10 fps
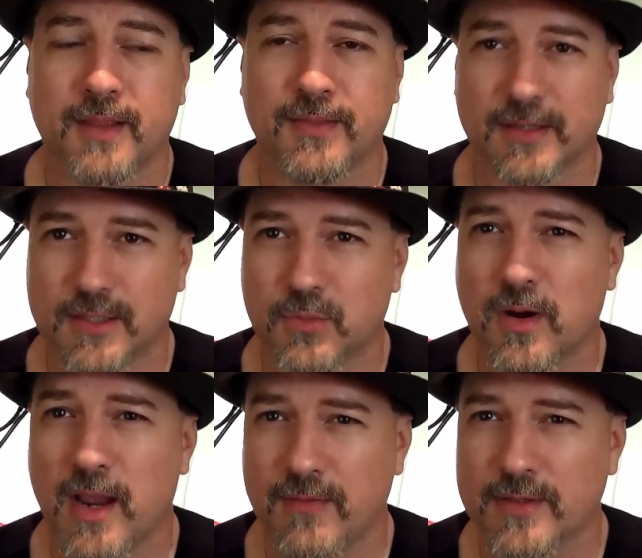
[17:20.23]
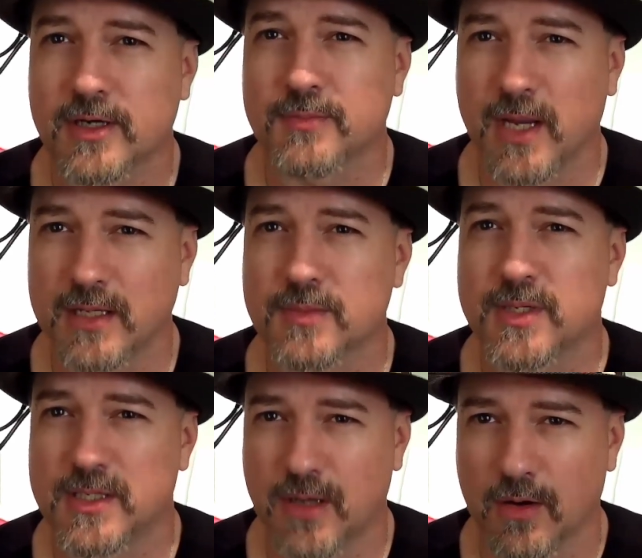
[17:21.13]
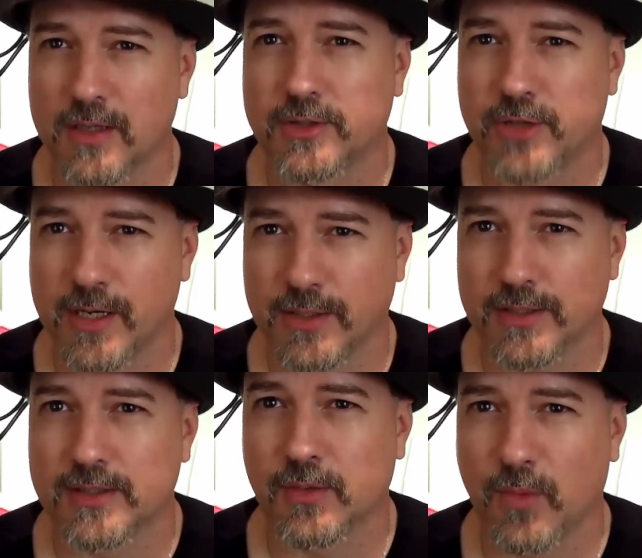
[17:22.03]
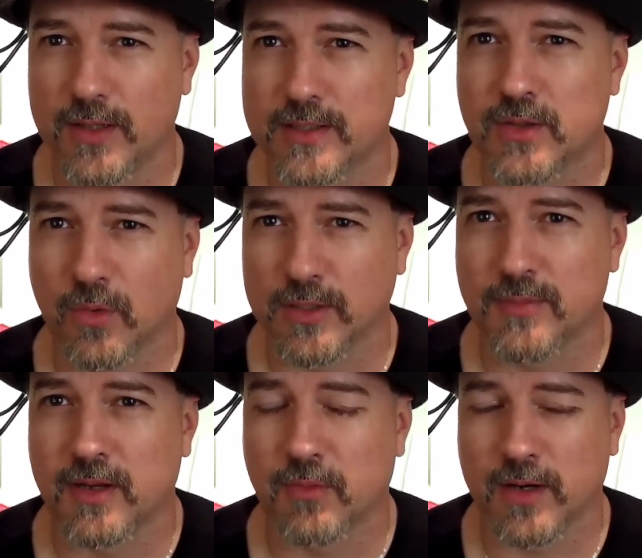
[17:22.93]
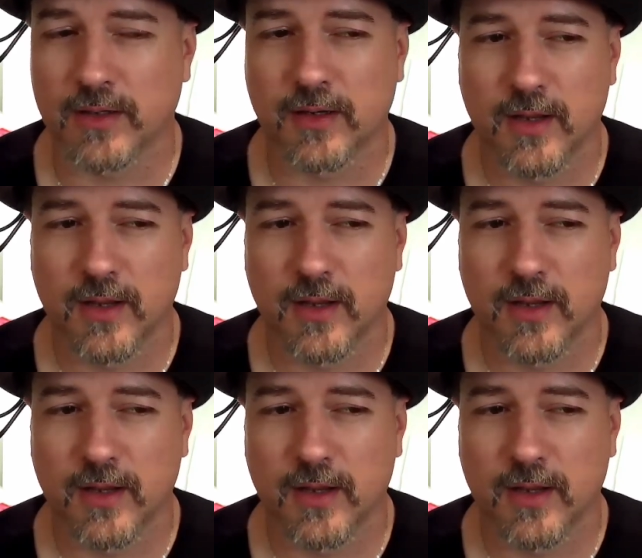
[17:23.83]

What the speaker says: This is where Haven starts making some serious changes to the way the story is being written.